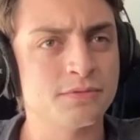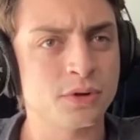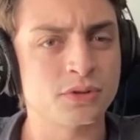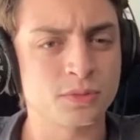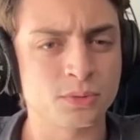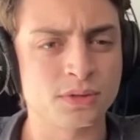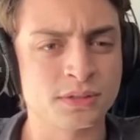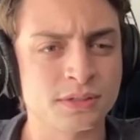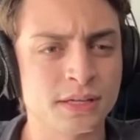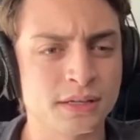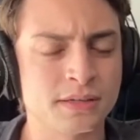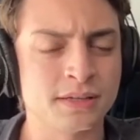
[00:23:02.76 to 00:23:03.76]
vulnerable
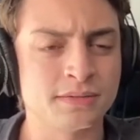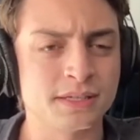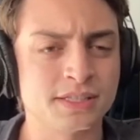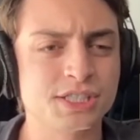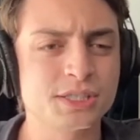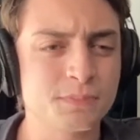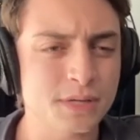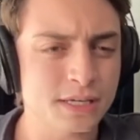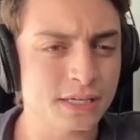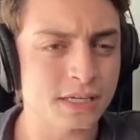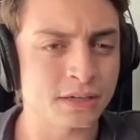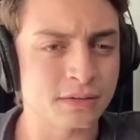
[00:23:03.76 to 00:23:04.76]
and, and, and
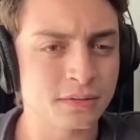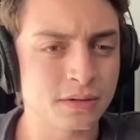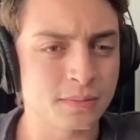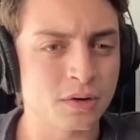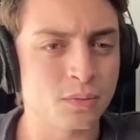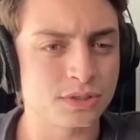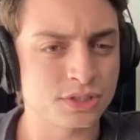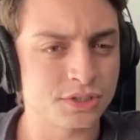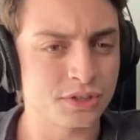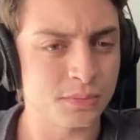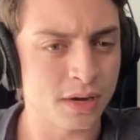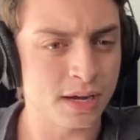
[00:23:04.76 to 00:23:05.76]
speaking about what's on
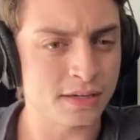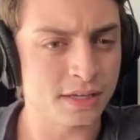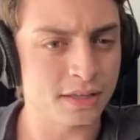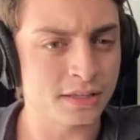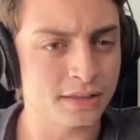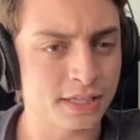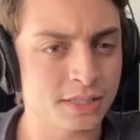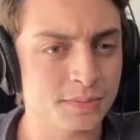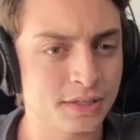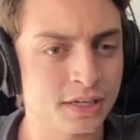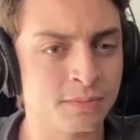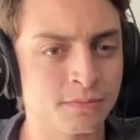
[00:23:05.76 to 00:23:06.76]
your mind, I think that's
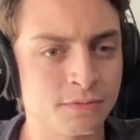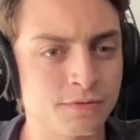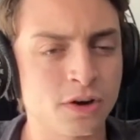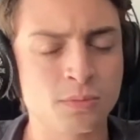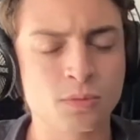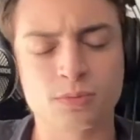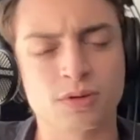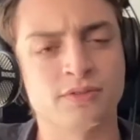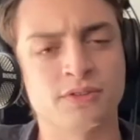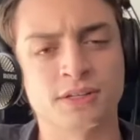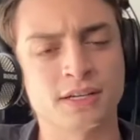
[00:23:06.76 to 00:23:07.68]
become far more prevalent.